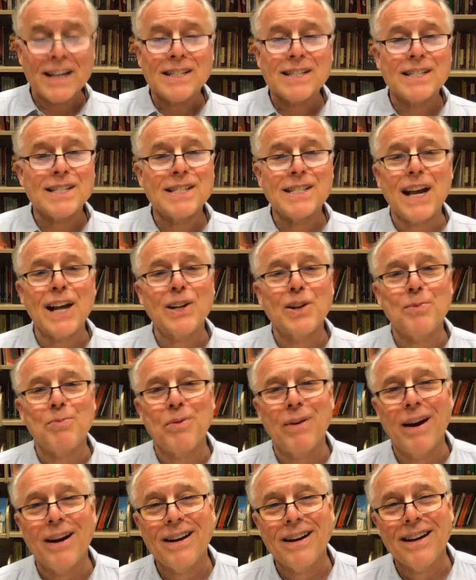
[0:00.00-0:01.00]

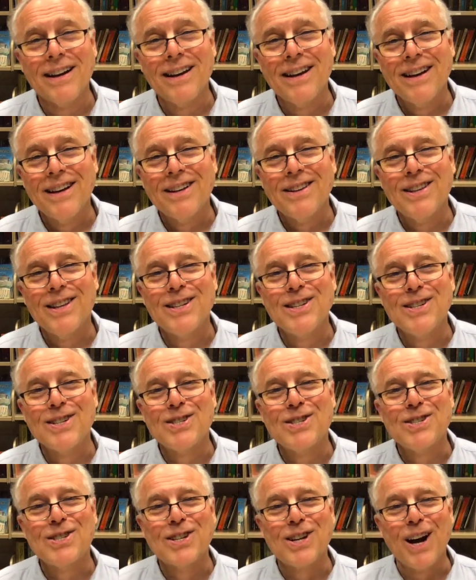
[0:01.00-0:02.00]
celebrated the
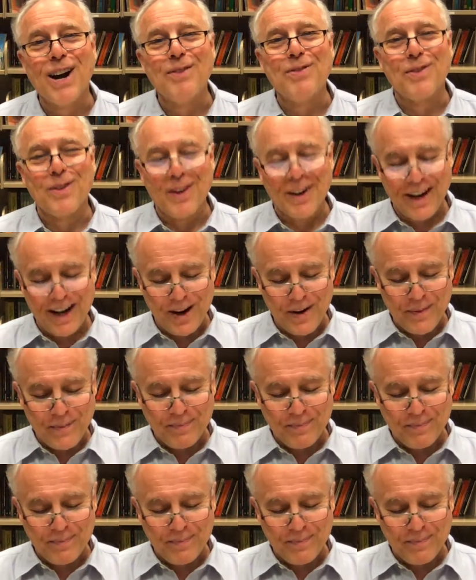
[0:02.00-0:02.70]
discovery